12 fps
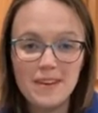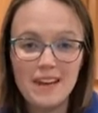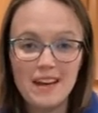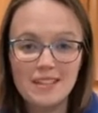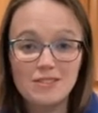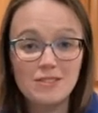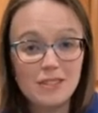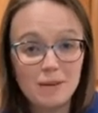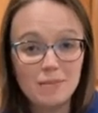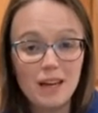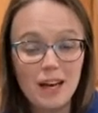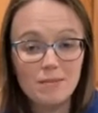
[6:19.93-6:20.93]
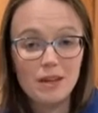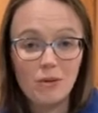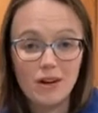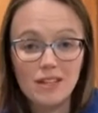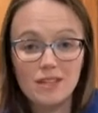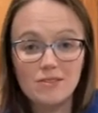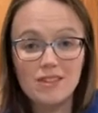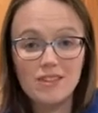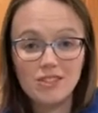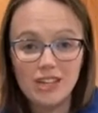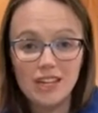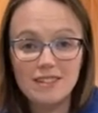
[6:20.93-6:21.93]
and so sometimes I want to give you the
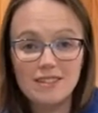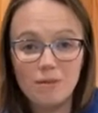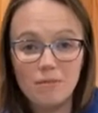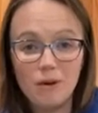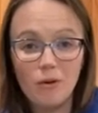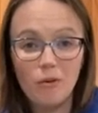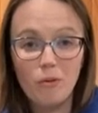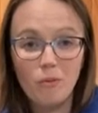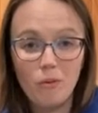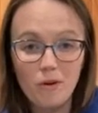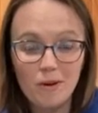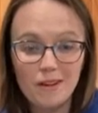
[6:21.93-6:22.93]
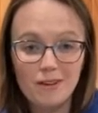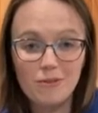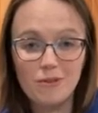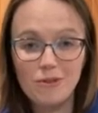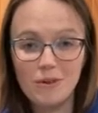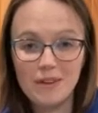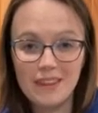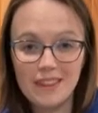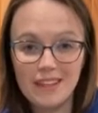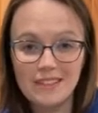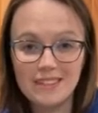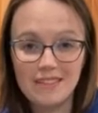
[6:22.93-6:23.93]
chance to be rewarded for doing the
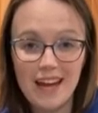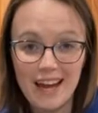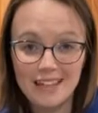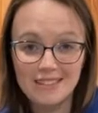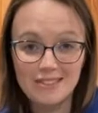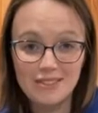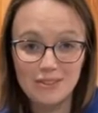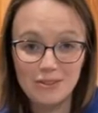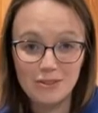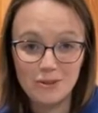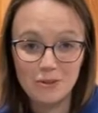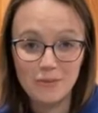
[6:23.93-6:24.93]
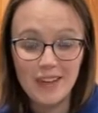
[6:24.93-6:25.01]
things I've asked you to do.